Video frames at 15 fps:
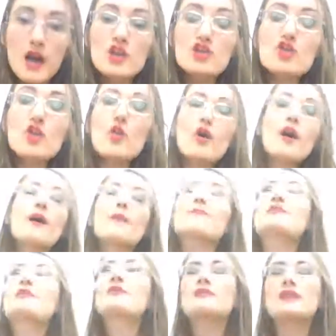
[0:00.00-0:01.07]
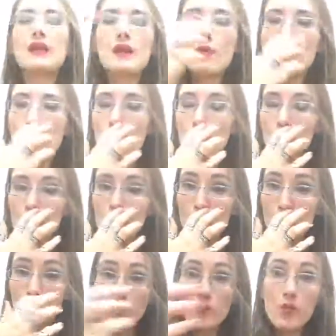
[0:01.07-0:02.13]
so someone's saying,
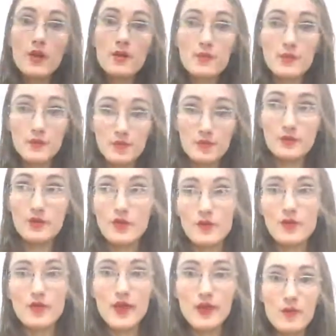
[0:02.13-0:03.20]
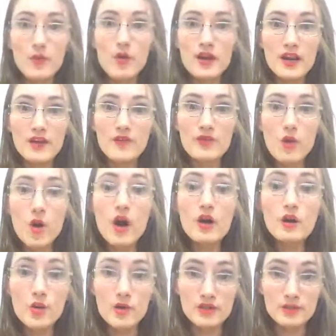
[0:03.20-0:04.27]
then what if you are
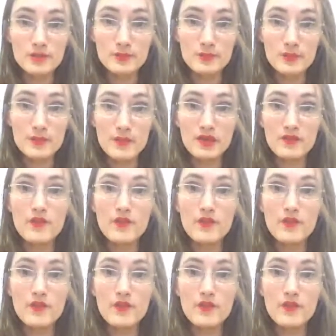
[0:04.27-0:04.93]
going to be made